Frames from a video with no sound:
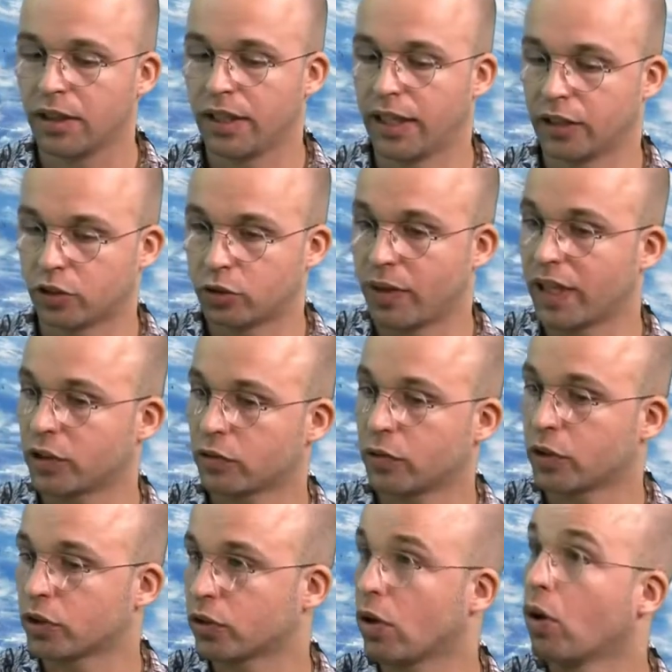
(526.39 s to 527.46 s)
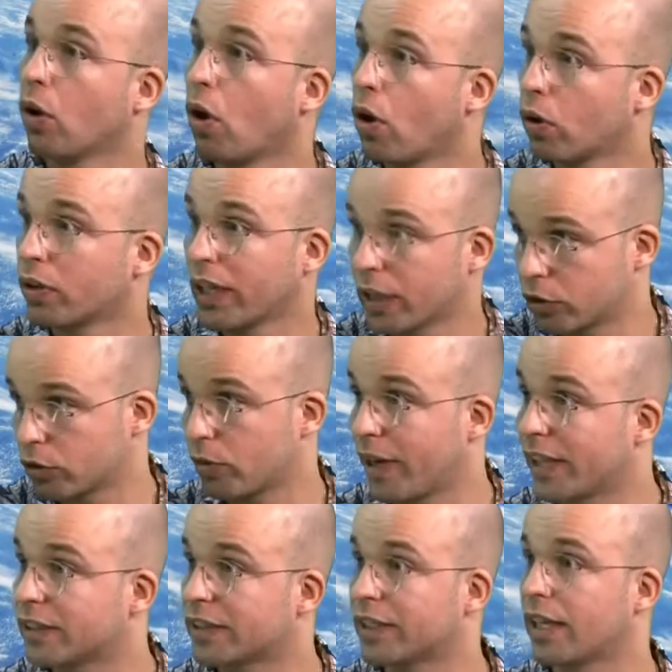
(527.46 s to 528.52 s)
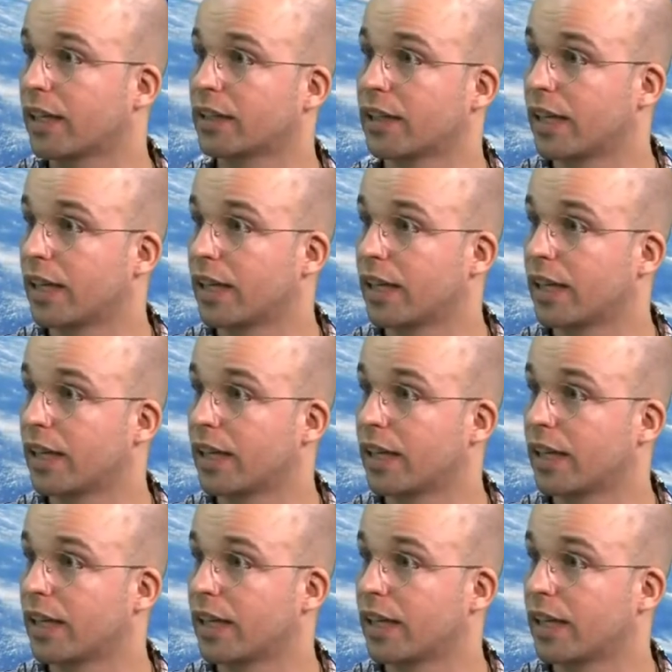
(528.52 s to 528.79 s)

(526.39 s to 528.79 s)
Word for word: it transfers along that transect